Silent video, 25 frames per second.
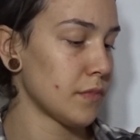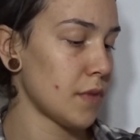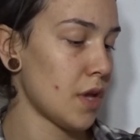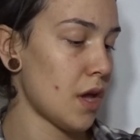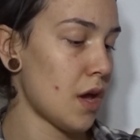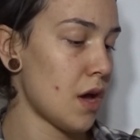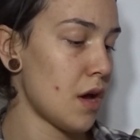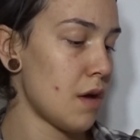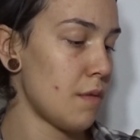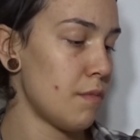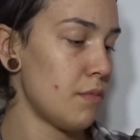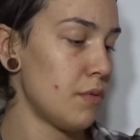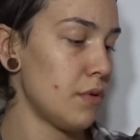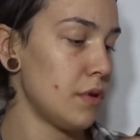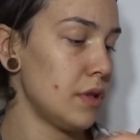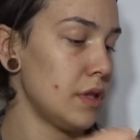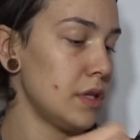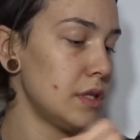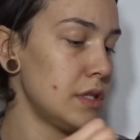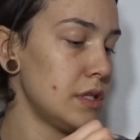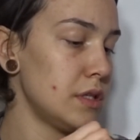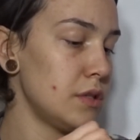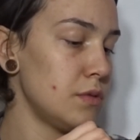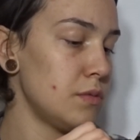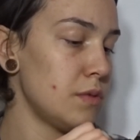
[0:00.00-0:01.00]
up.
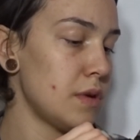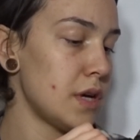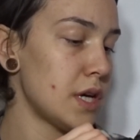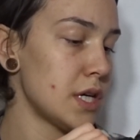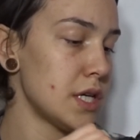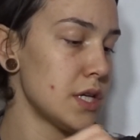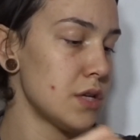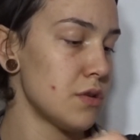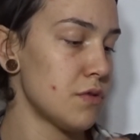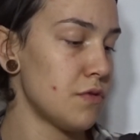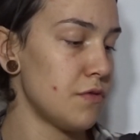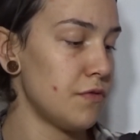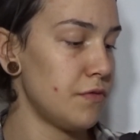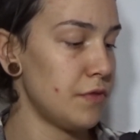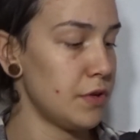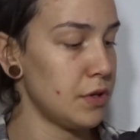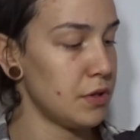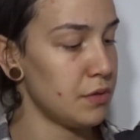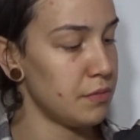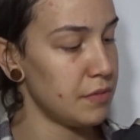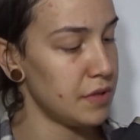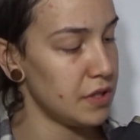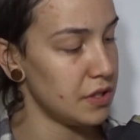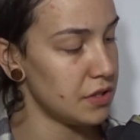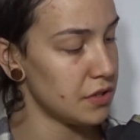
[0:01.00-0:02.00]
This is where your
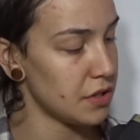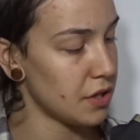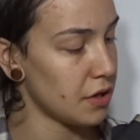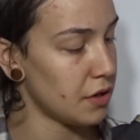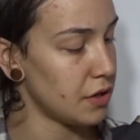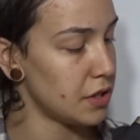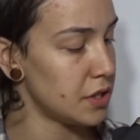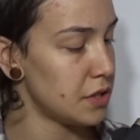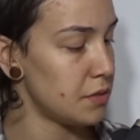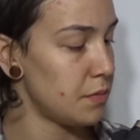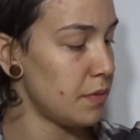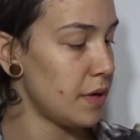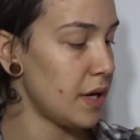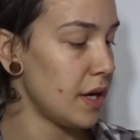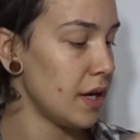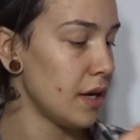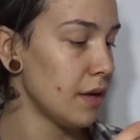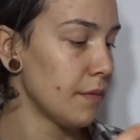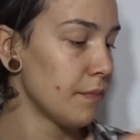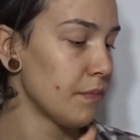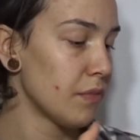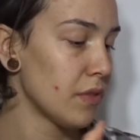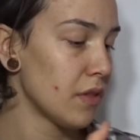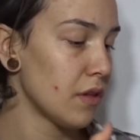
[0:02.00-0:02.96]
film is going to be.